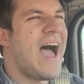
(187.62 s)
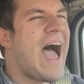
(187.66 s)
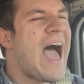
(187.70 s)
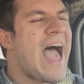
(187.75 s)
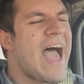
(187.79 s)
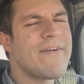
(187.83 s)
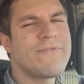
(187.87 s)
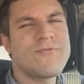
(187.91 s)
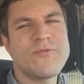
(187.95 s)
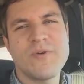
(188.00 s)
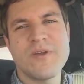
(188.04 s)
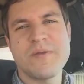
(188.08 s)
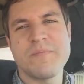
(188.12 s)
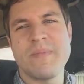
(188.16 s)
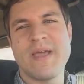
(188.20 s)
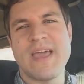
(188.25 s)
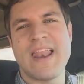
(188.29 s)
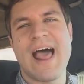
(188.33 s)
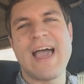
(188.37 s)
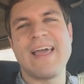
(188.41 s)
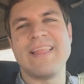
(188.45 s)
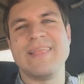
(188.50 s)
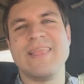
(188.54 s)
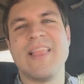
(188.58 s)
I have to
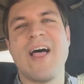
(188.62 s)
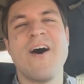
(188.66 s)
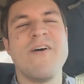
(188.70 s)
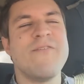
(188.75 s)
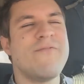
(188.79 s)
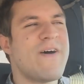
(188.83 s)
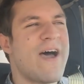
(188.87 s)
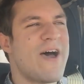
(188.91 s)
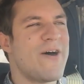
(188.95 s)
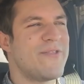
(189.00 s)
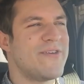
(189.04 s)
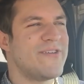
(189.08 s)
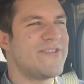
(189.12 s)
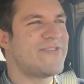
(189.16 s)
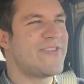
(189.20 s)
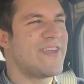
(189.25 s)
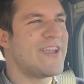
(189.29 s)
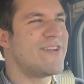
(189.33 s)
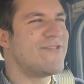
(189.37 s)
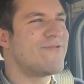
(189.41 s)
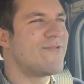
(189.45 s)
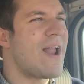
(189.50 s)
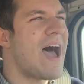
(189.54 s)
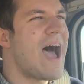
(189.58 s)
admit, I love how this
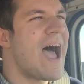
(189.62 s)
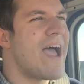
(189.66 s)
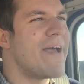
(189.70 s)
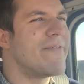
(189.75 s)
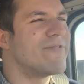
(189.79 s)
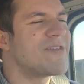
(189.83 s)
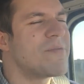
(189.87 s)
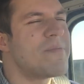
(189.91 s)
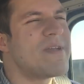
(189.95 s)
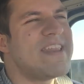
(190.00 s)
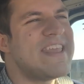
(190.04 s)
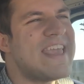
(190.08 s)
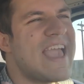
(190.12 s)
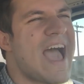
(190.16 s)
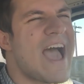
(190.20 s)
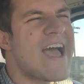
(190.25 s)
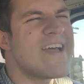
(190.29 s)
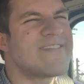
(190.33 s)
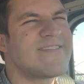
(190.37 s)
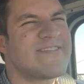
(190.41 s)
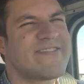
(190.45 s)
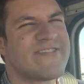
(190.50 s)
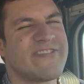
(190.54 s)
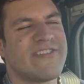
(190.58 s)
thing drives. I mean,
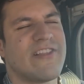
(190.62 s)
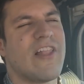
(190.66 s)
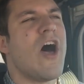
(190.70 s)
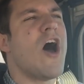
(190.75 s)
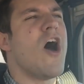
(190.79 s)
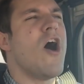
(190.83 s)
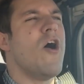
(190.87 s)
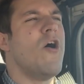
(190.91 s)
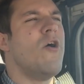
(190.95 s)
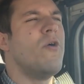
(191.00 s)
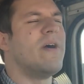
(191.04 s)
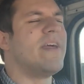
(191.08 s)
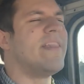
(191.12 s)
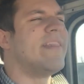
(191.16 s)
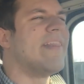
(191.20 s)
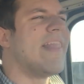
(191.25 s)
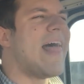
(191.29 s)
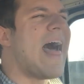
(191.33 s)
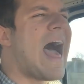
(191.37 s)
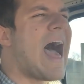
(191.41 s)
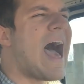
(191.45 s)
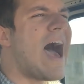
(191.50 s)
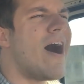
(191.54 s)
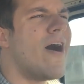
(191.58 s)
yeah, it's slow and
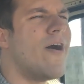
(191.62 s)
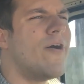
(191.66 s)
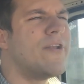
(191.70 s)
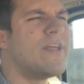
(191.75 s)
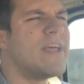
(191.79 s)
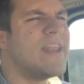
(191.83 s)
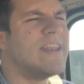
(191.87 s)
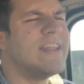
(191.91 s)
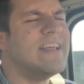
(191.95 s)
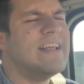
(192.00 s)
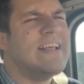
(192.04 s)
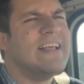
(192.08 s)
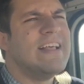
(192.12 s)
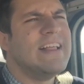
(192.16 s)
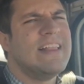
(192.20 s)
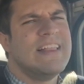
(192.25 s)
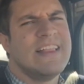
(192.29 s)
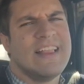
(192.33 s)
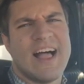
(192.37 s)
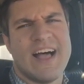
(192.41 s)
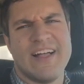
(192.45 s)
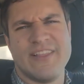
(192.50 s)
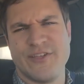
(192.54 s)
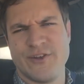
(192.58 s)
loud and
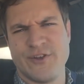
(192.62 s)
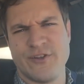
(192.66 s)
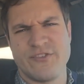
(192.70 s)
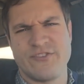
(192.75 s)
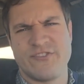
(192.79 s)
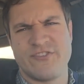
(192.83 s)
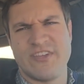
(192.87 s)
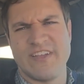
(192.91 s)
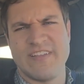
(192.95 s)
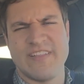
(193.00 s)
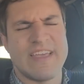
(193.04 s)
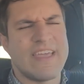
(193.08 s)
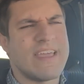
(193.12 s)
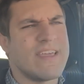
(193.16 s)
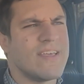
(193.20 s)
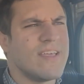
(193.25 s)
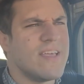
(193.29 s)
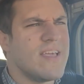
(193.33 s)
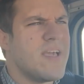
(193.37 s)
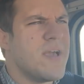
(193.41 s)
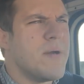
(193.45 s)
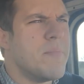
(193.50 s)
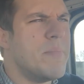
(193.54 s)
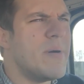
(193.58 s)
a little chilly,
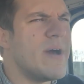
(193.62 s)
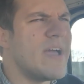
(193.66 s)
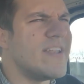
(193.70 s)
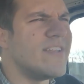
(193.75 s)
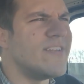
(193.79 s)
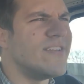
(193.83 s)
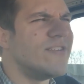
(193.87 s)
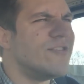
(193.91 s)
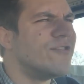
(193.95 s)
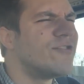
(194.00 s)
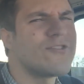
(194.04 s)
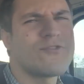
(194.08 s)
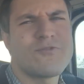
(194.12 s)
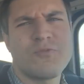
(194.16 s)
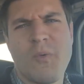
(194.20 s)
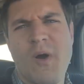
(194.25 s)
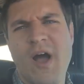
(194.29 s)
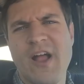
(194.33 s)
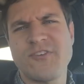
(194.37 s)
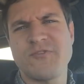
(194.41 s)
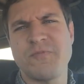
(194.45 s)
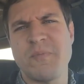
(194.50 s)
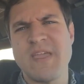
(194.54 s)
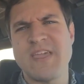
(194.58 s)
but just
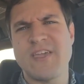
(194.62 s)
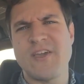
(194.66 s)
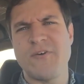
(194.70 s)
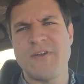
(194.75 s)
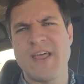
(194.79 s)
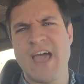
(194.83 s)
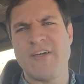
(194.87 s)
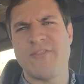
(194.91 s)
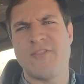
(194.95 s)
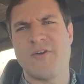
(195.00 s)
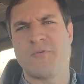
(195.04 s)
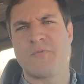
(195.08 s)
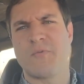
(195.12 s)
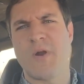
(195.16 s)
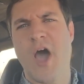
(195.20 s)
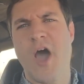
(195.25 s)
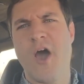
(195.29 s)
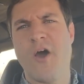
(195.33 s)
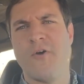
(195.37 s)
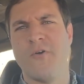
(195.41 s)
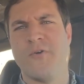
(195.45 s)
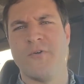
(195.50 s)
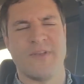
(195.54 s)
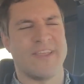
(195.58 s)
watch me go down the
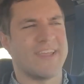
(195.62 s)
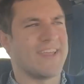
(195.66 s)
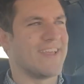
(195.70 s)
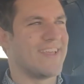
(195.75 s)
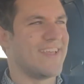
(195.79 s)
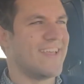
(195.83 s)
road.